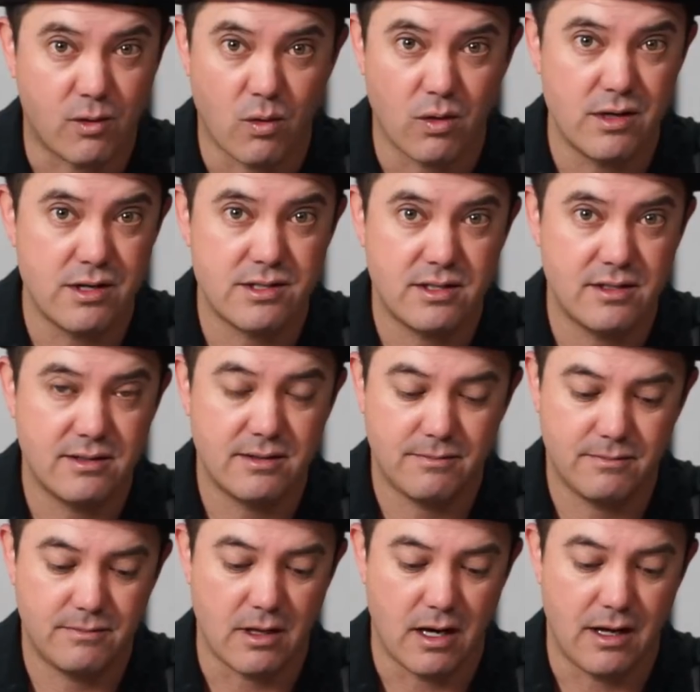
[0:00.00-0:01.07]
of course,
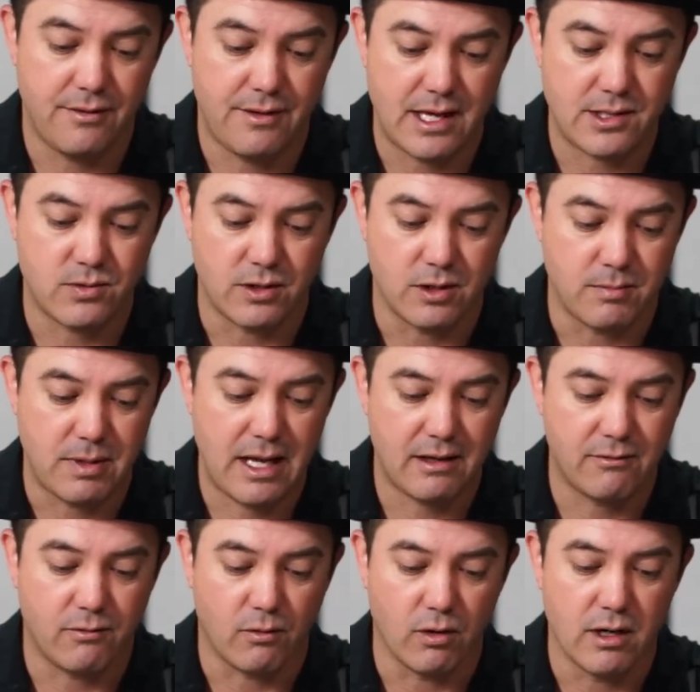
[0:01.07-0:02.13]
uh, that's what you're
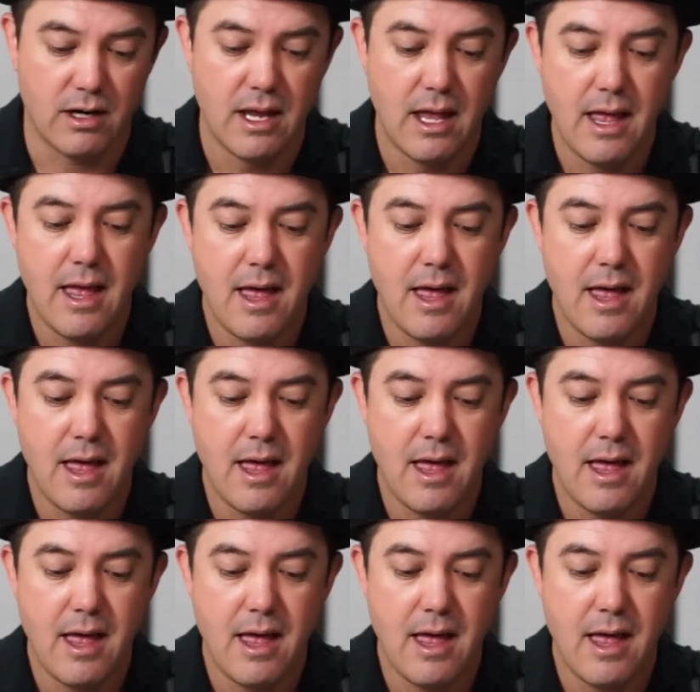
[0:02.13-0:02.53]
paying for.